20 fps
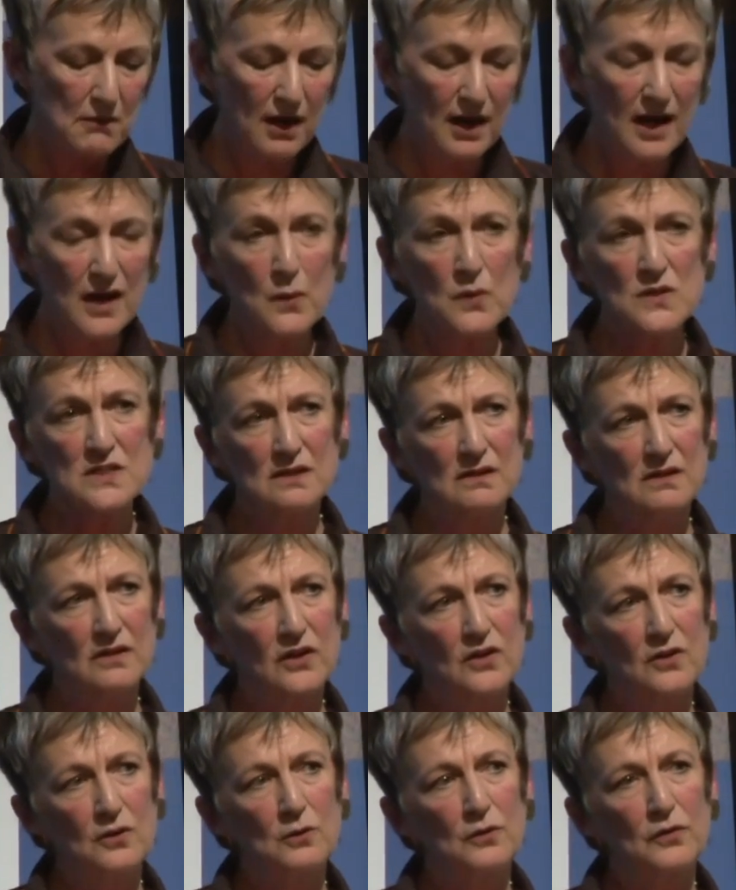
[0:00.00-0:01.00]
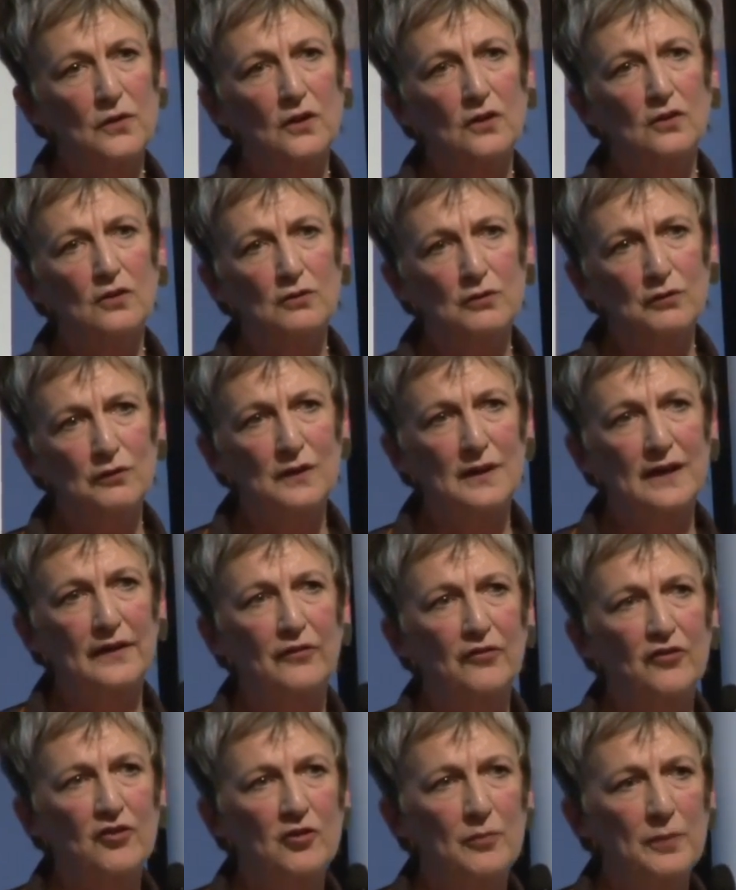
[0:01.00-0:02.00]
I would argue that good
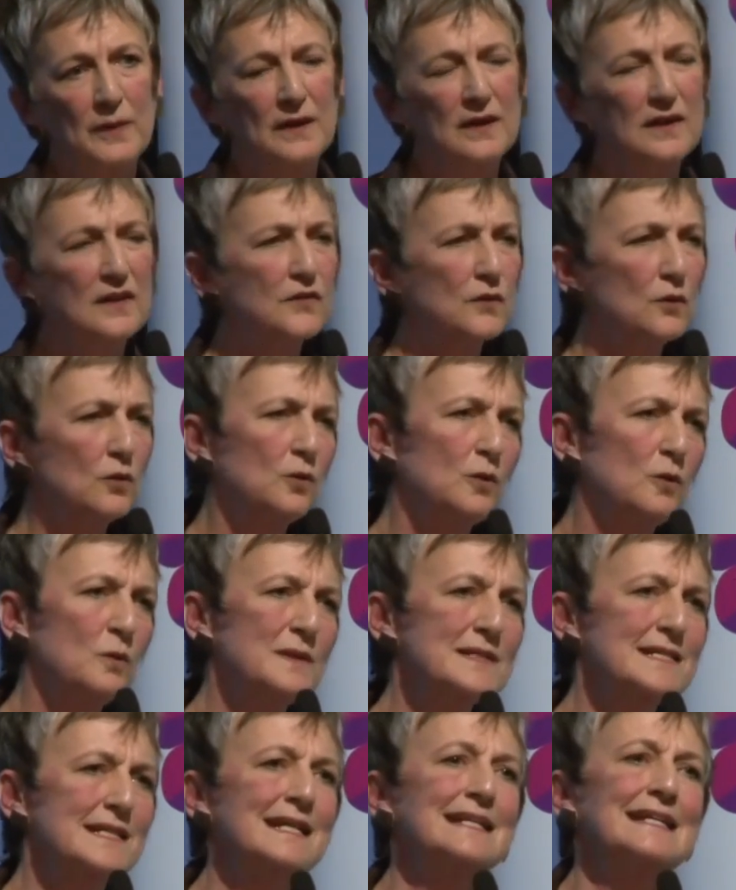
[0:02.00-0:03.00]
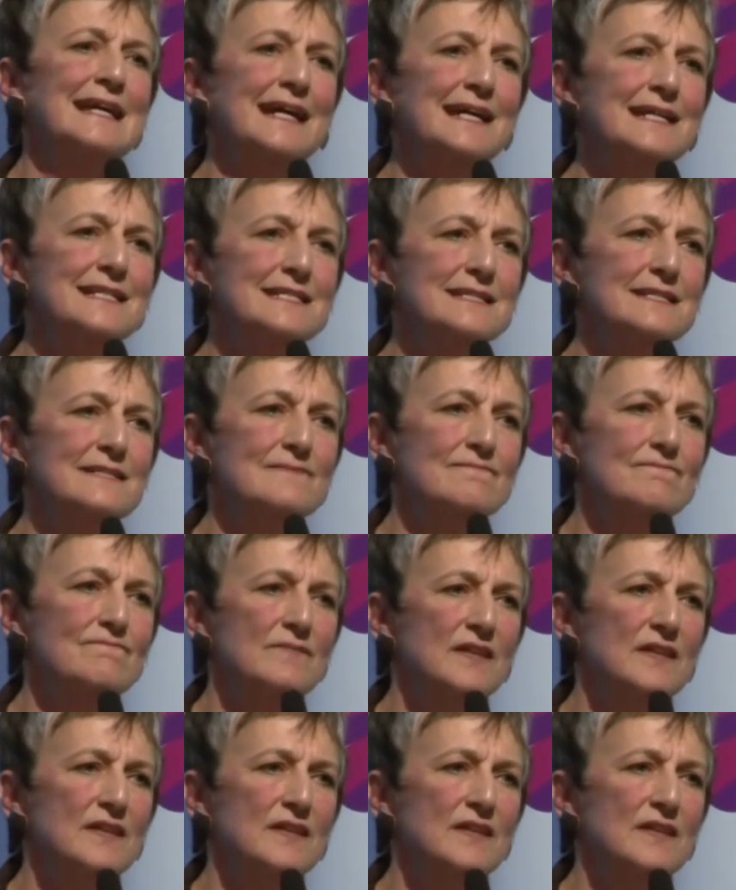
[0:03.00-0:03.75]
philanthropy is always connected.